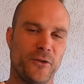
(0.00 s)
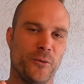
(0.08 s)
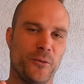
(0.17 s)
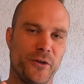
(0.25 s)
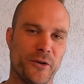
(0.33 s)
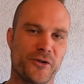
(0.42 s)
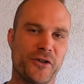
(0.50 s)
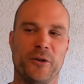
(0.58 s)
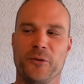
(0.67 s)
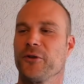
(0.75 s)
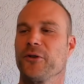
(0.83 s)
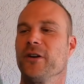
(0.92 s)
to your
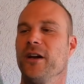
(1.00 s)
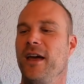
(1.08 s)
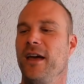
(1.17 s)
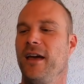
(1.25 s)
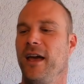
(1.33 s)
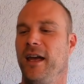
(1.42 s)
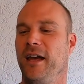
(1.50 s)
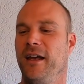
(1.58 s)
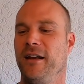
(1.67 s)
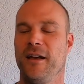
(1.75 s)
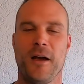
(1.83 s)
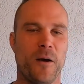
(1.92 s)
shelter
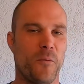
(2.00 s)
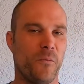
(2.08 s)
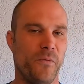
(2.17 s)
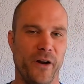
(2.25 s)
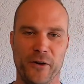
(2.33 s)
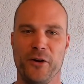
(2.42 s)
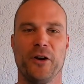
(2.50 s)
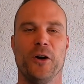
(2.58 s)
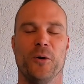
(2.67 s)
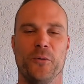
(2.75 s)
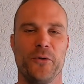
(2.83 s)
and there you go.